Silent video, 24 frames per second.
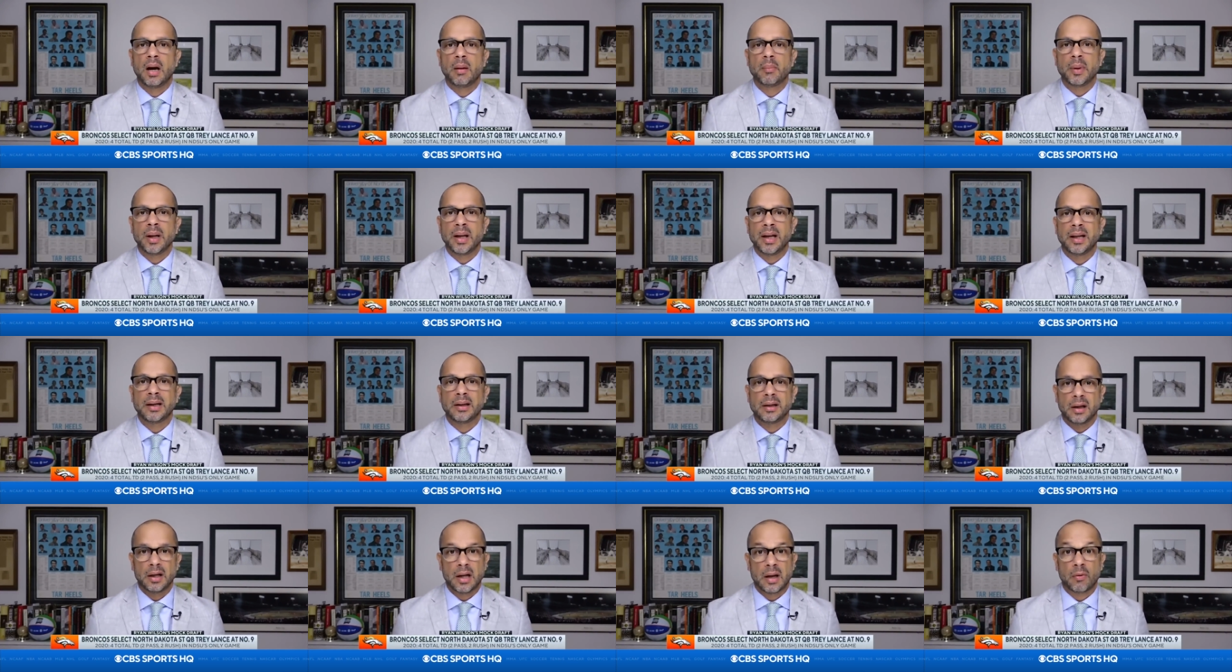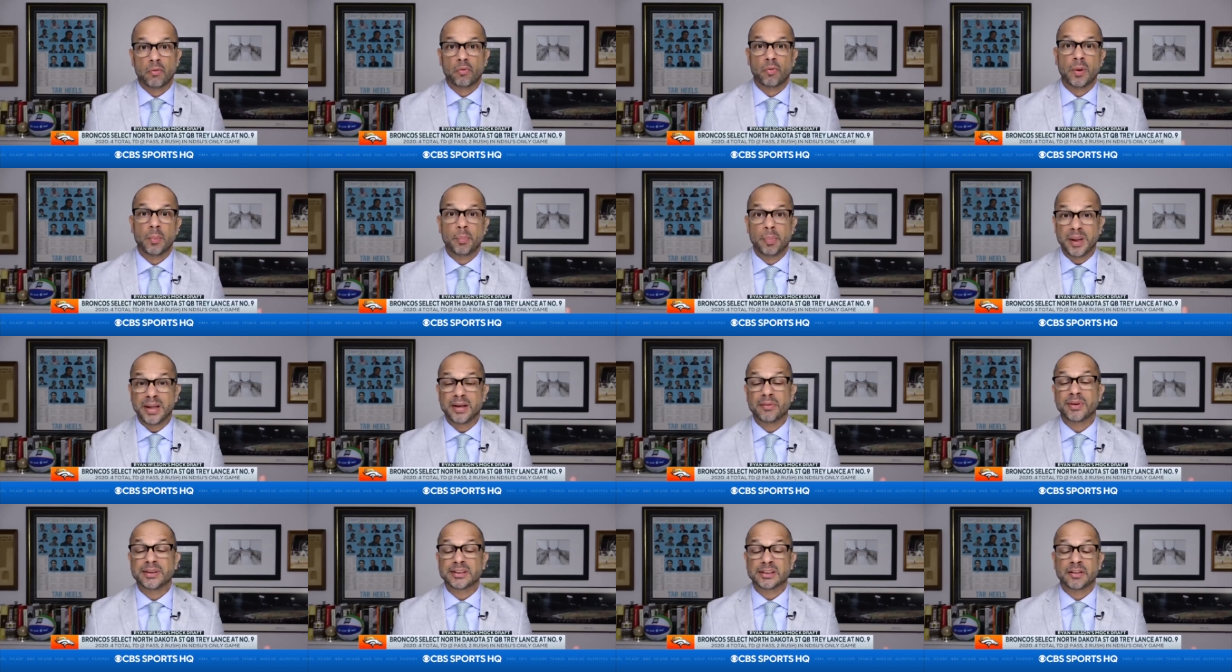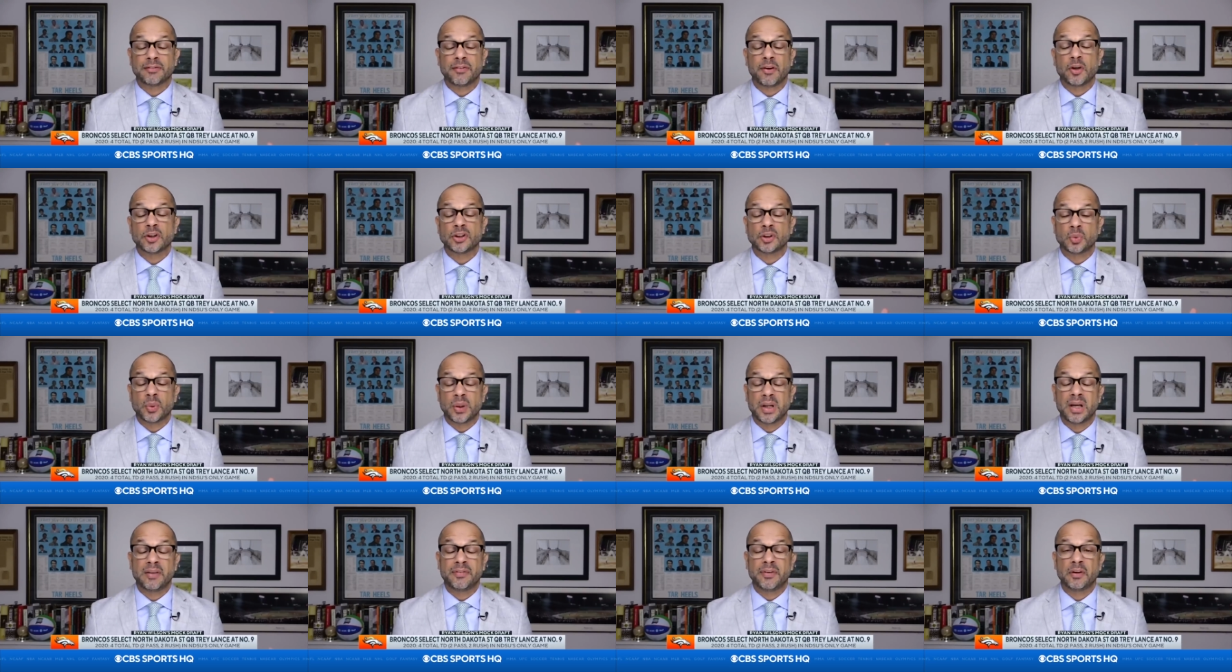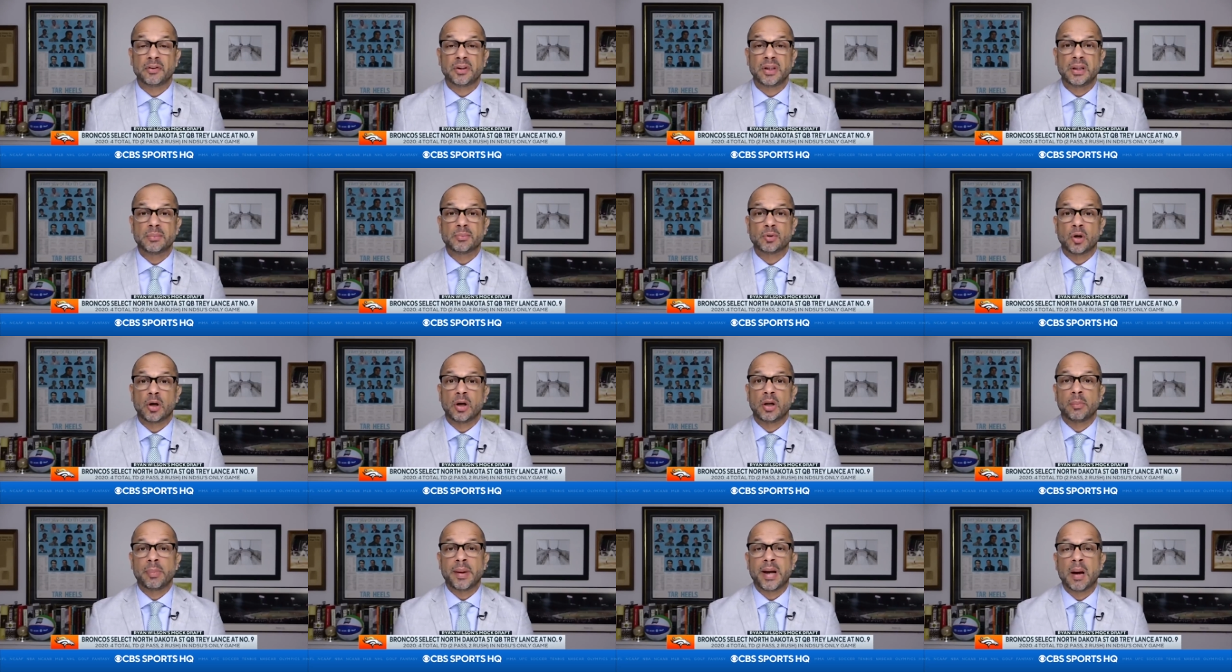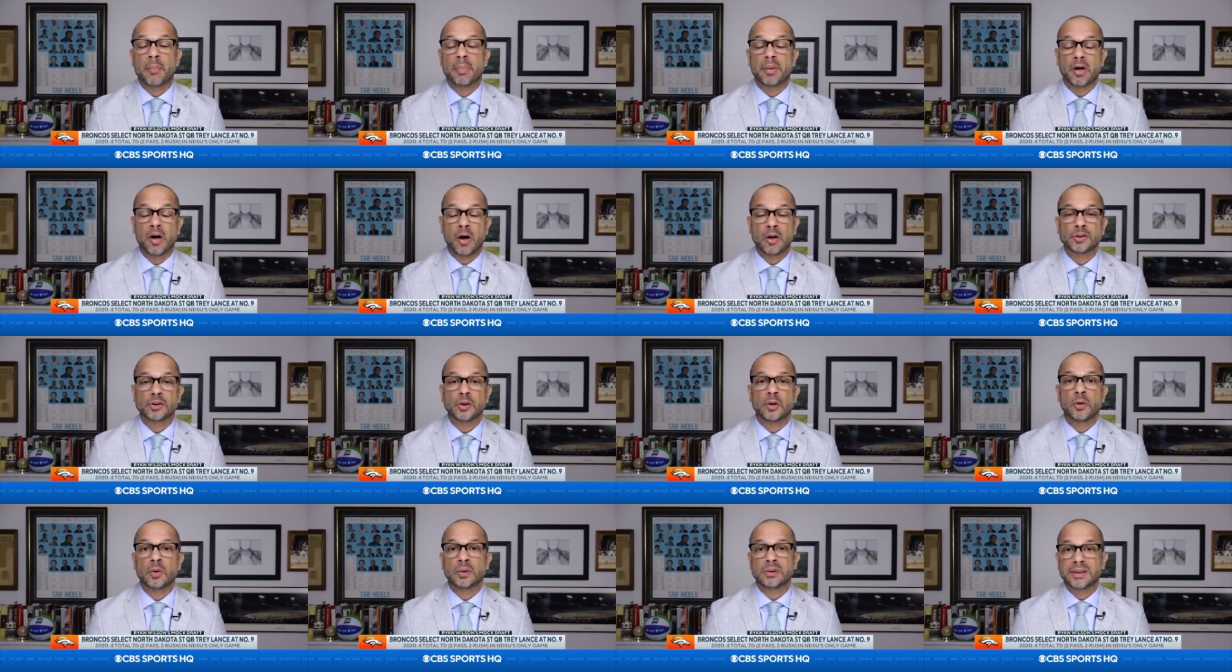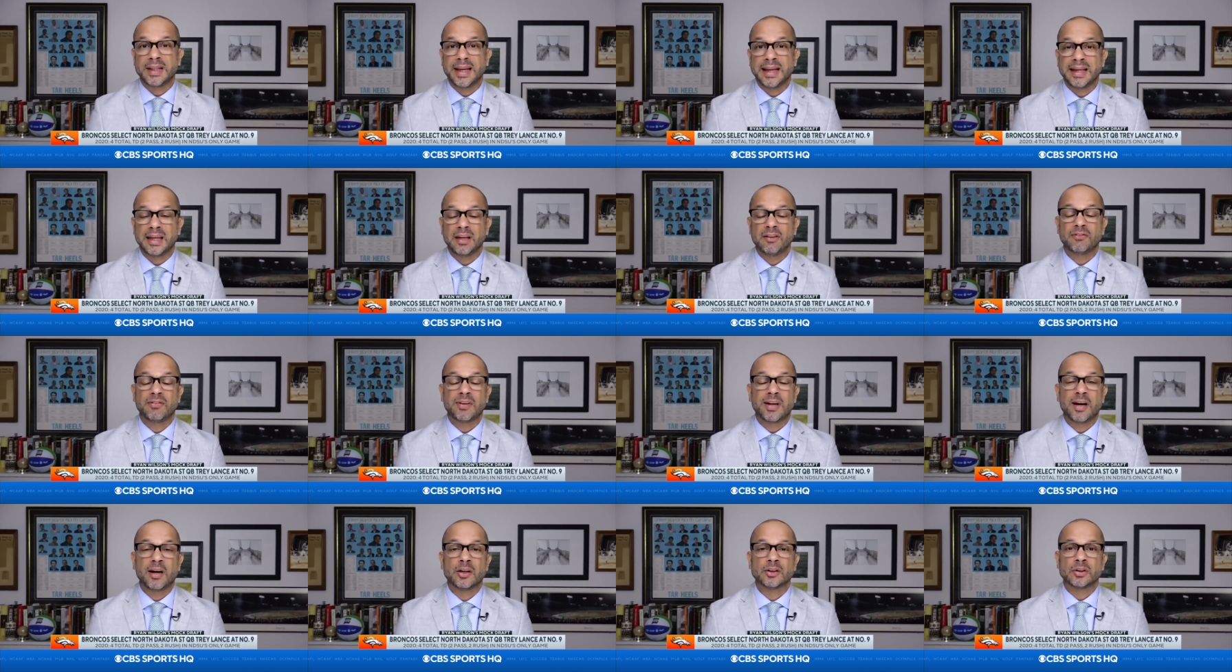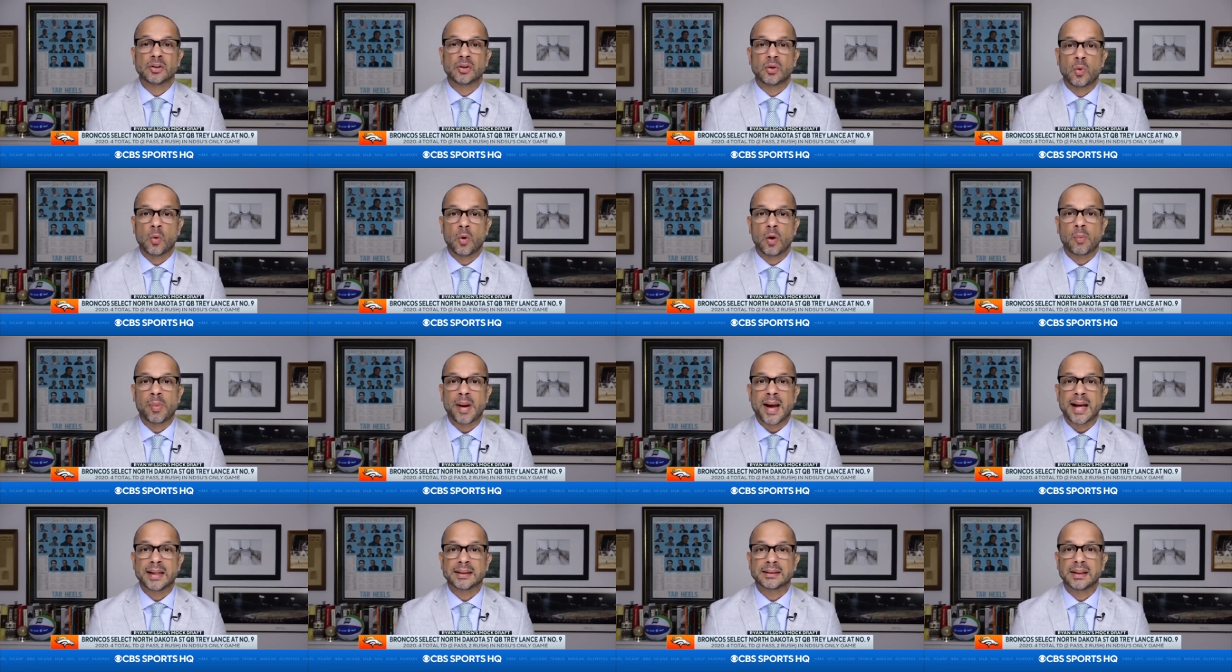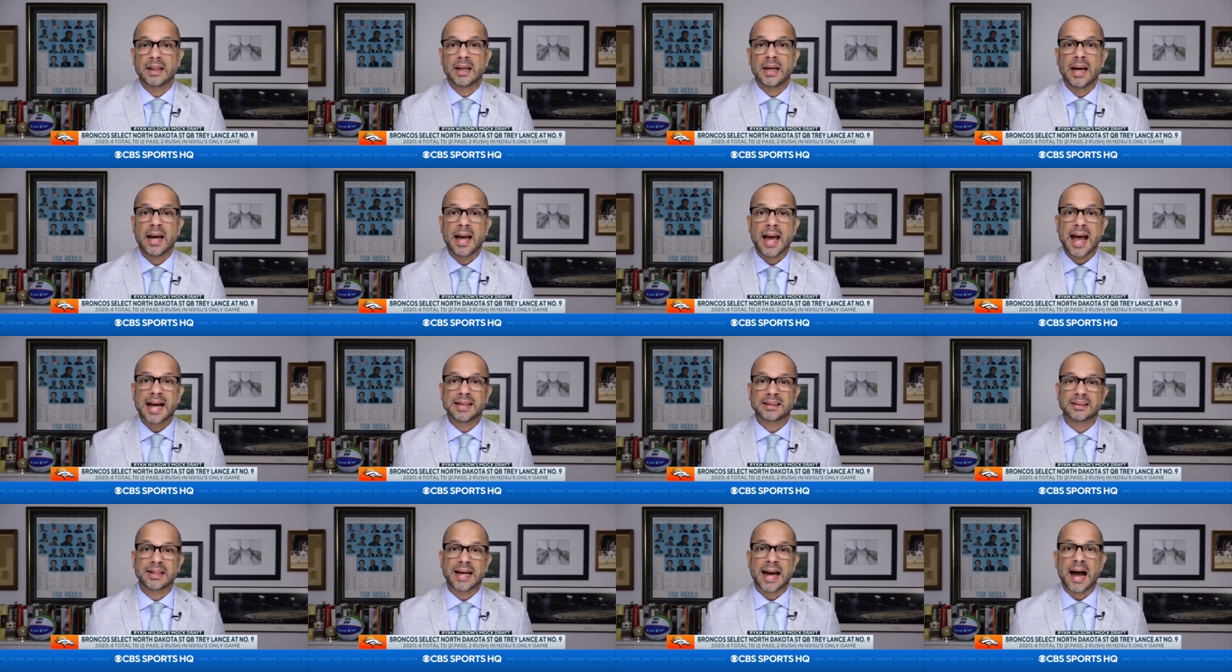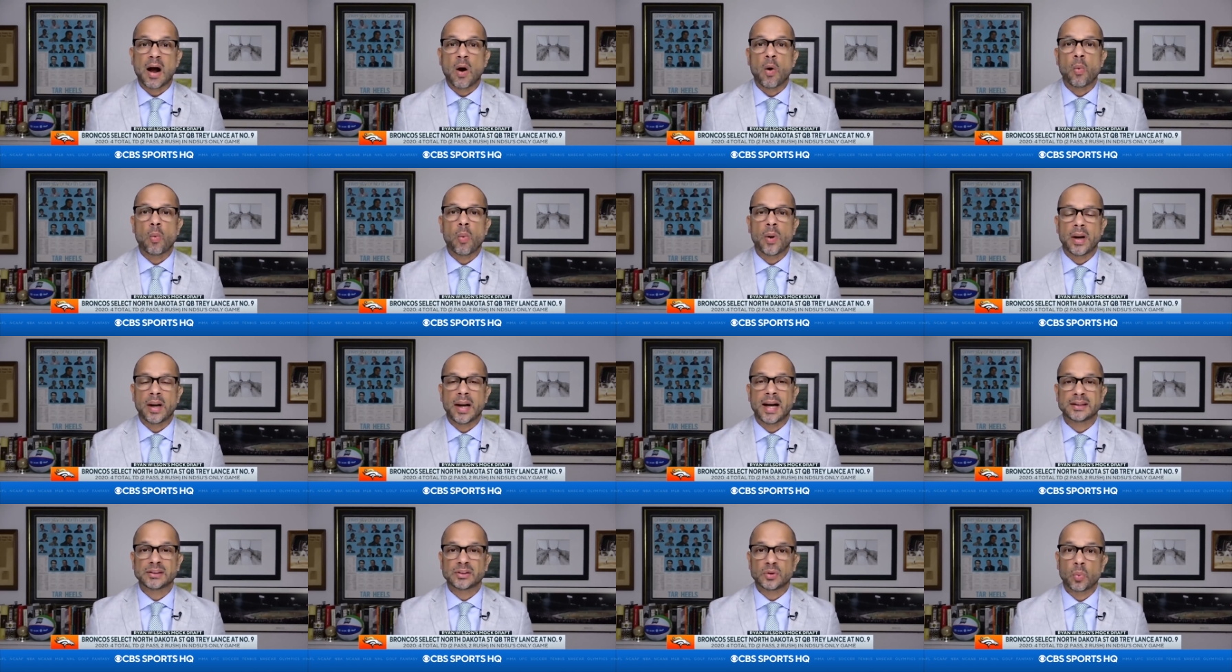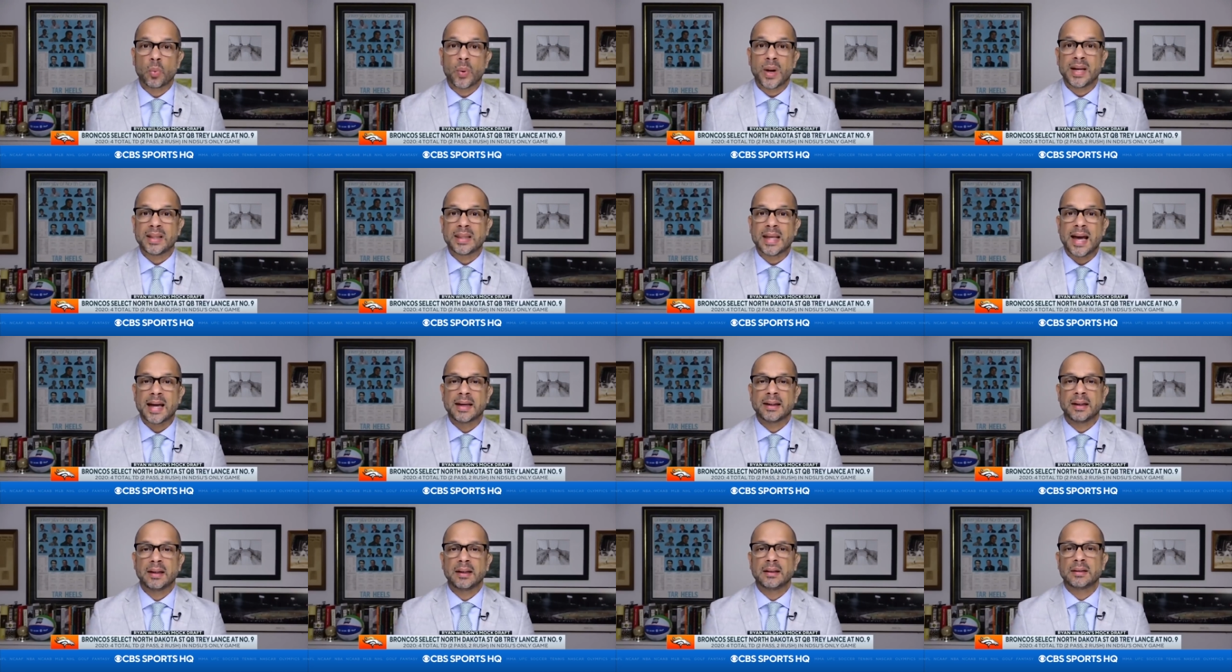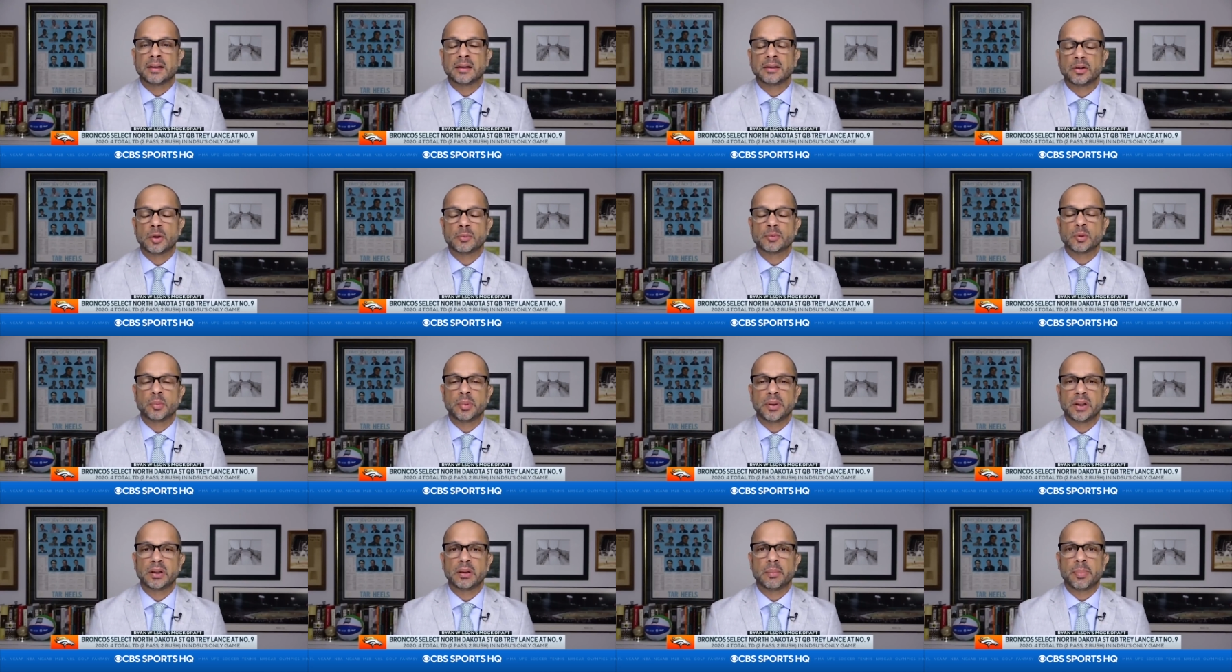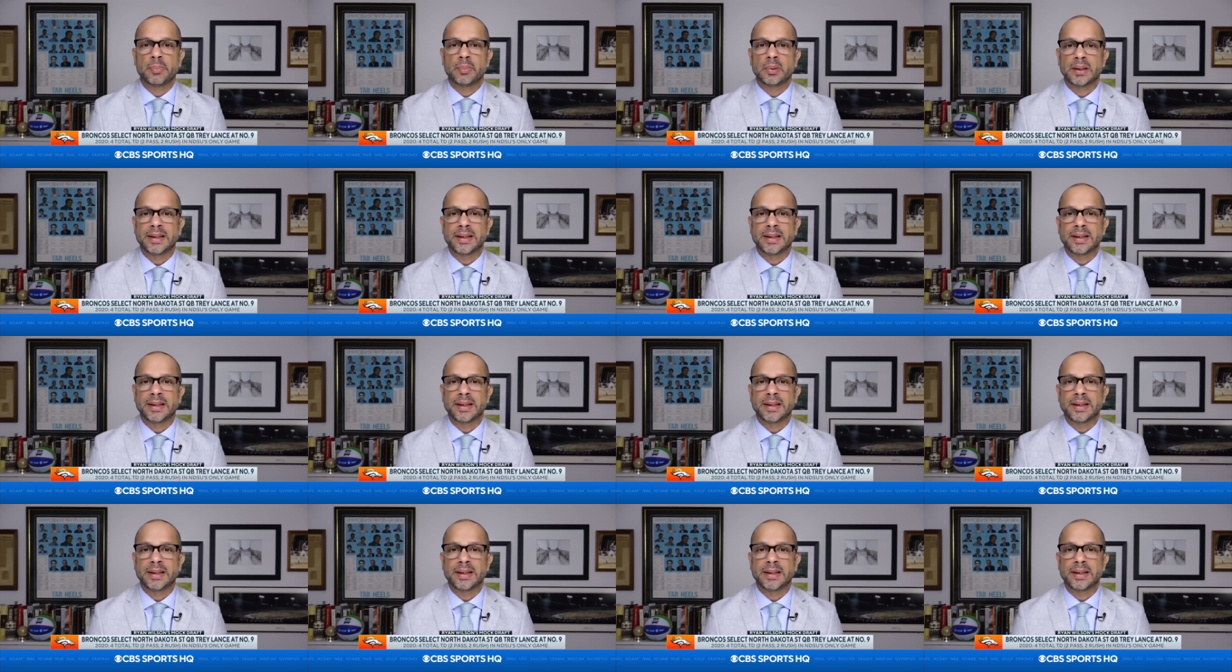Um, and being risk averse is what NFL teams are all about, but also taking flyers on quarterbacks has to out has to weigh that in, in terms of being the,